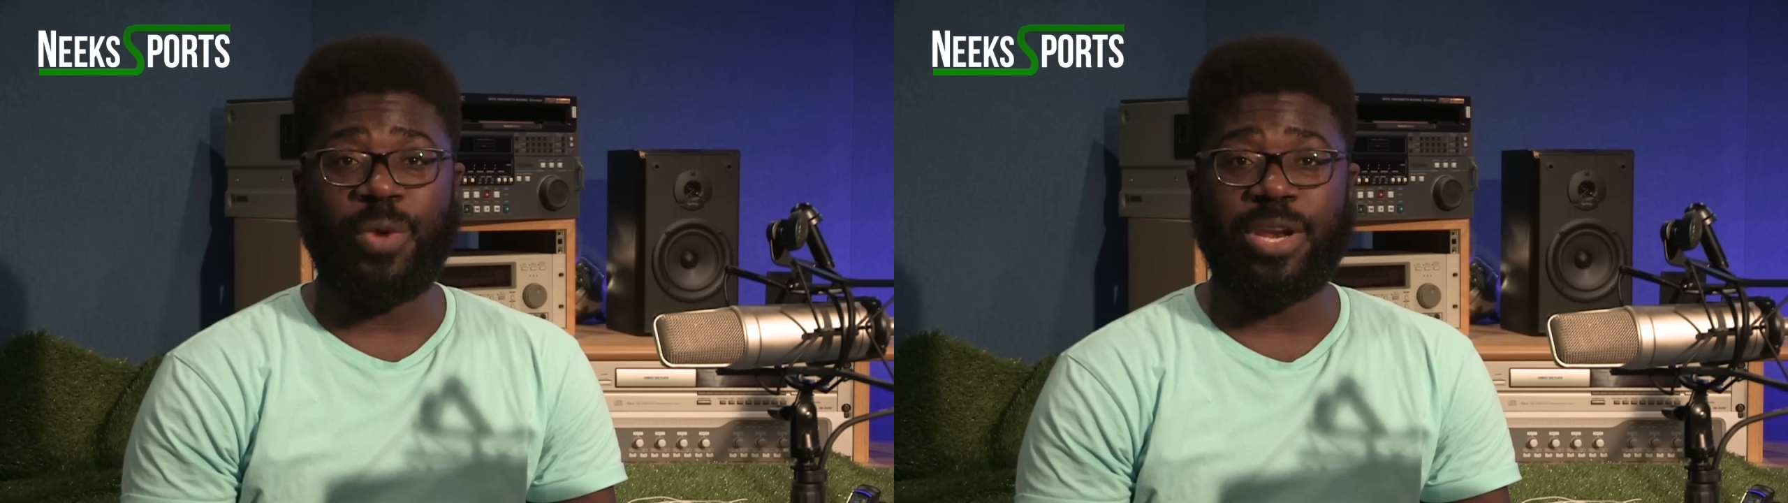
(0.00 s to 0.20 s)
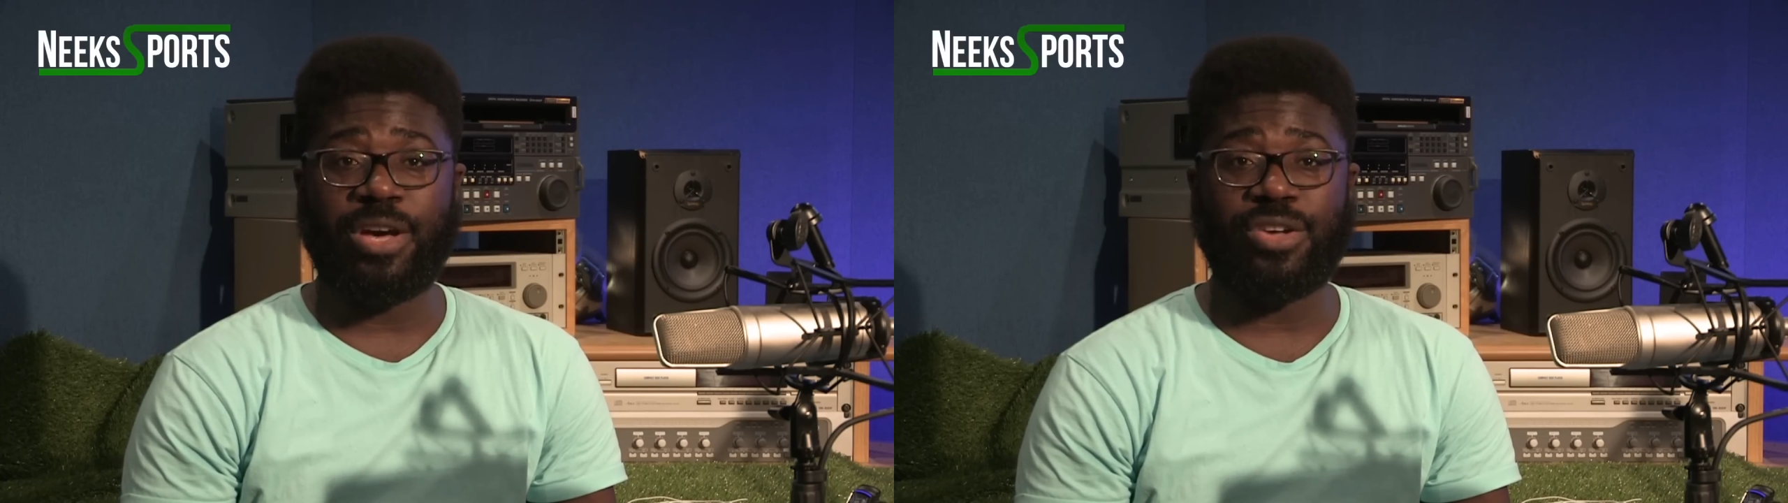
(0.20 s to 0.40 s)

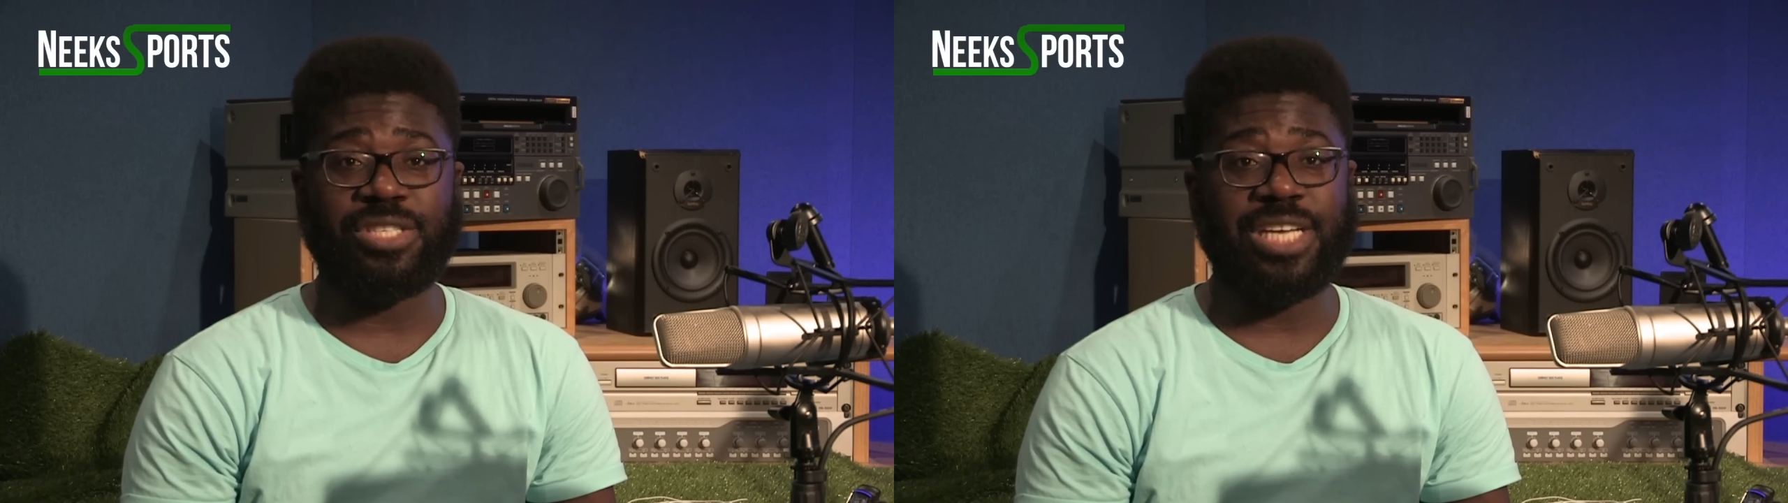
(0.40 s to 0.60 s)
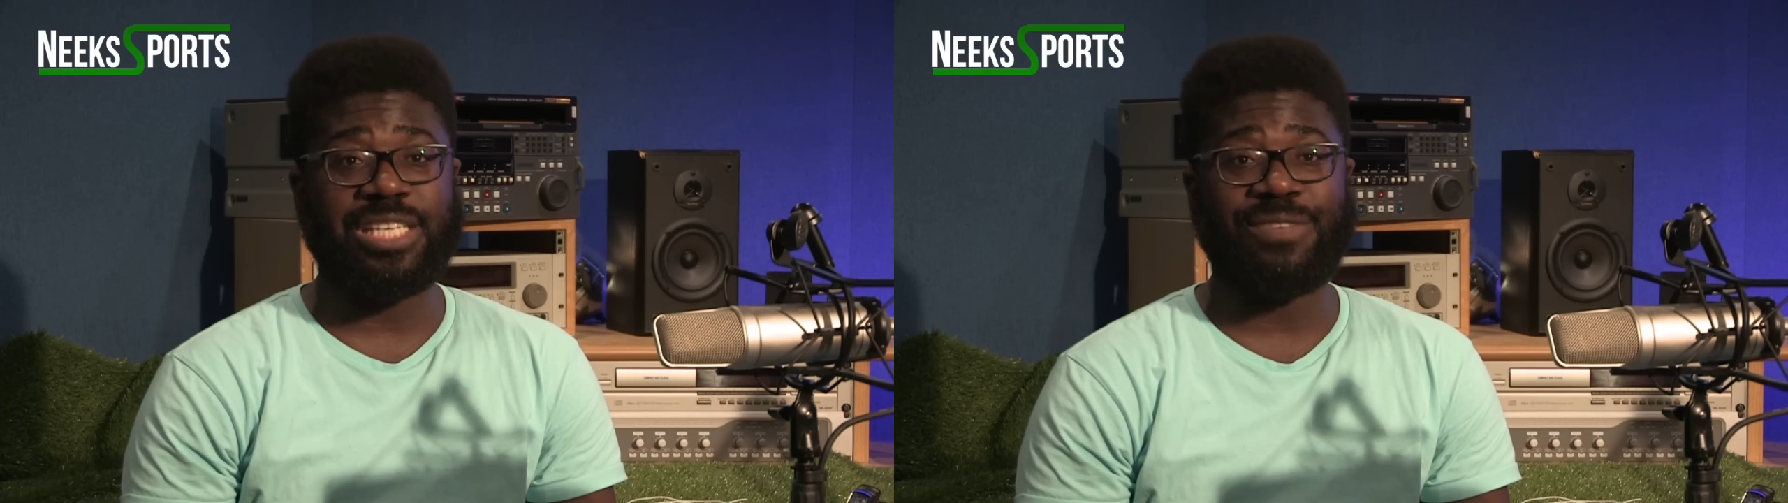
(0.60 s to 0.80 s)
winner
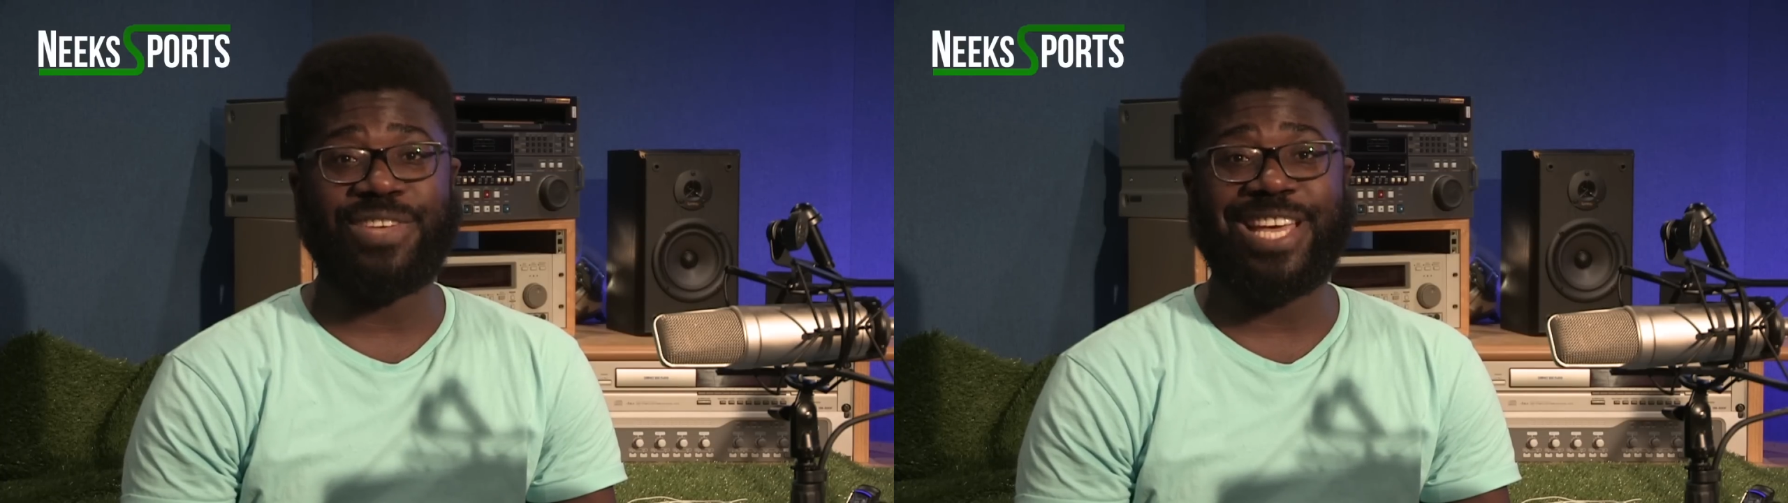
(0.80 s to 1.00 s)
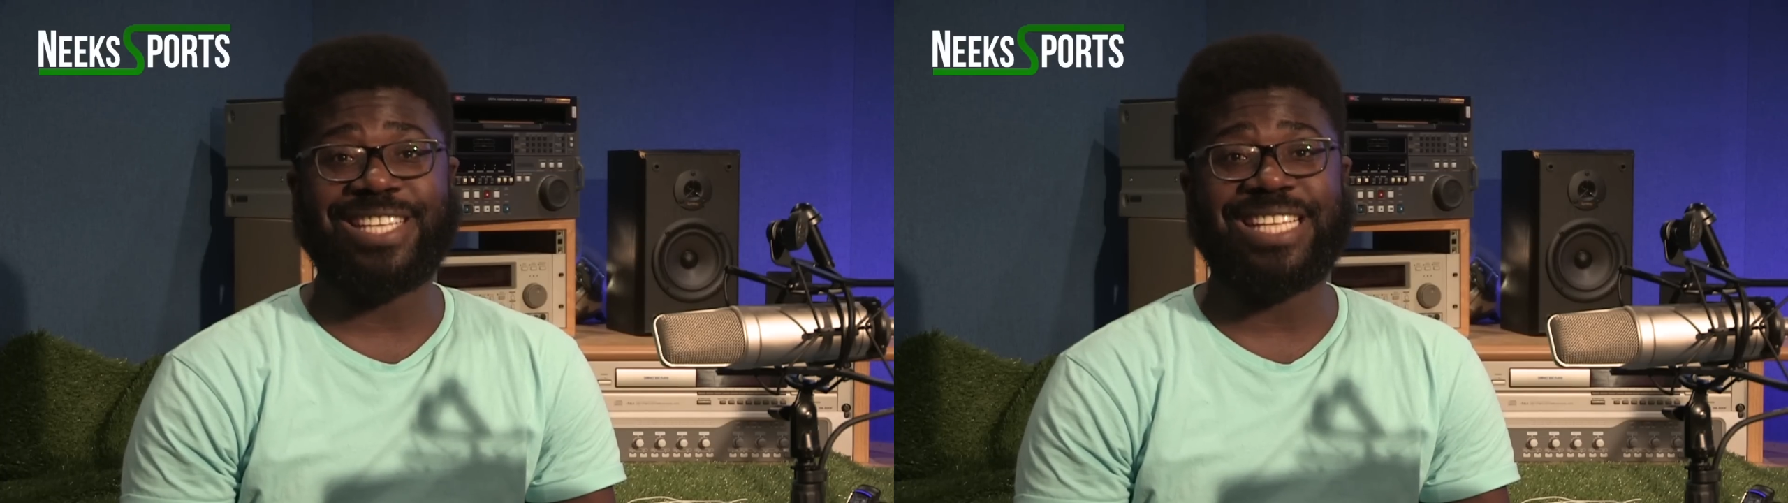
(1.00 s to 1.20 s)
consecutive
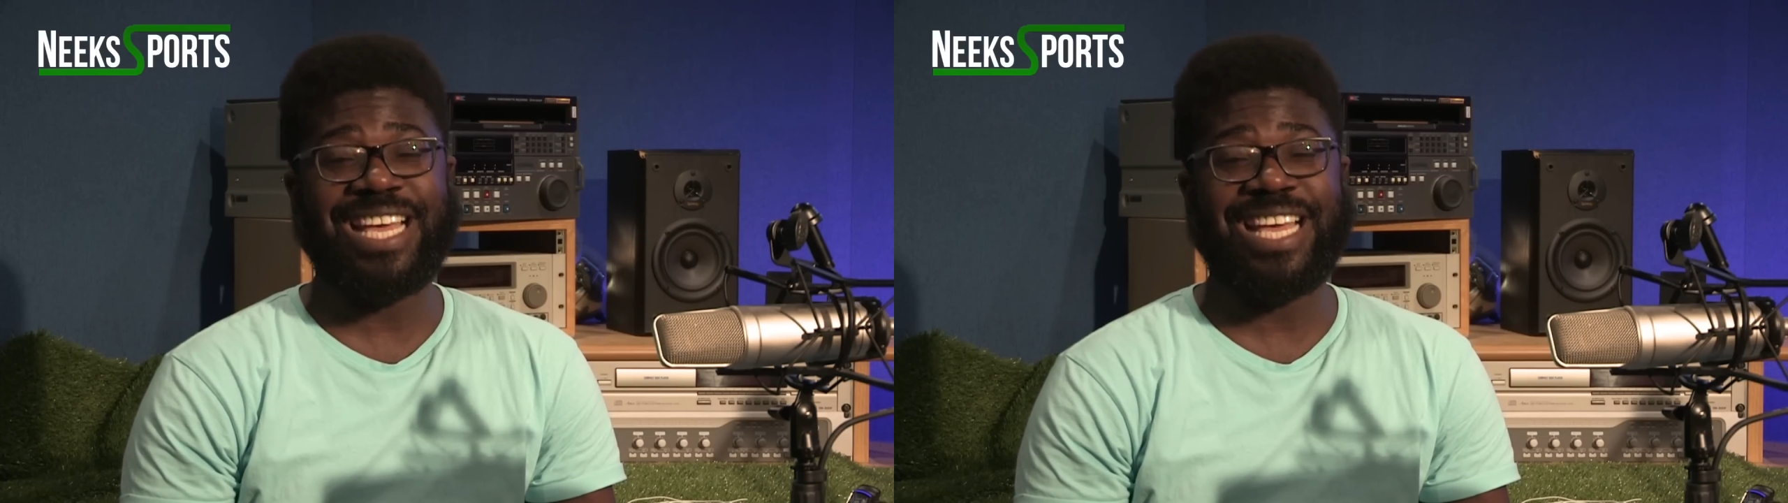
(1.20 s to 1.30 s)
years